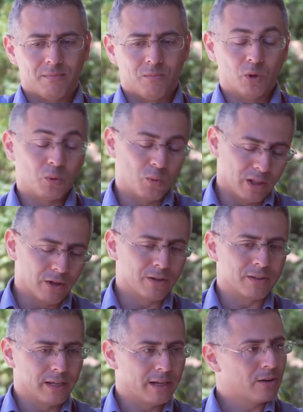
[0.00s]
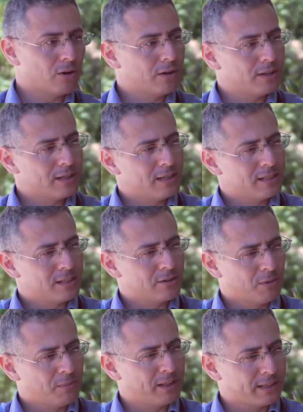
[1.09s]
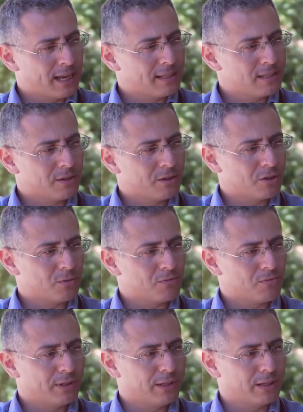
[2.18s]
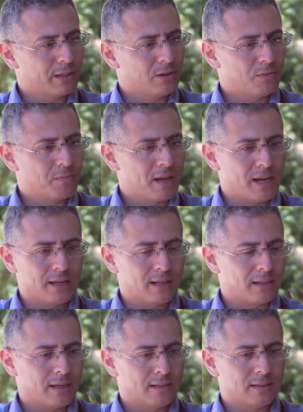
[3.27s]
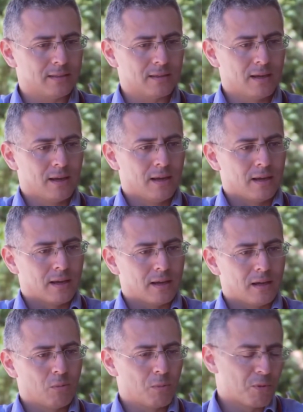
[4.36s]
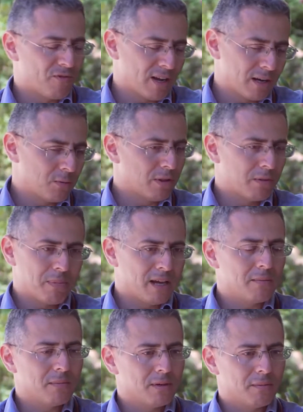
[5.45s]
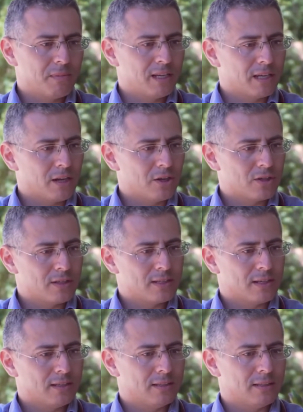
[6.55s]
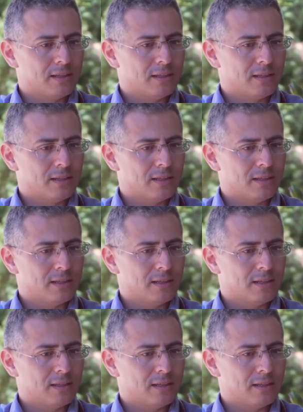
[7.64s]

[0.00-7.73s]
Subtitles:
what we learned later on is a terminal cancer, and she was really in acute pain, and we provided with pain medications, and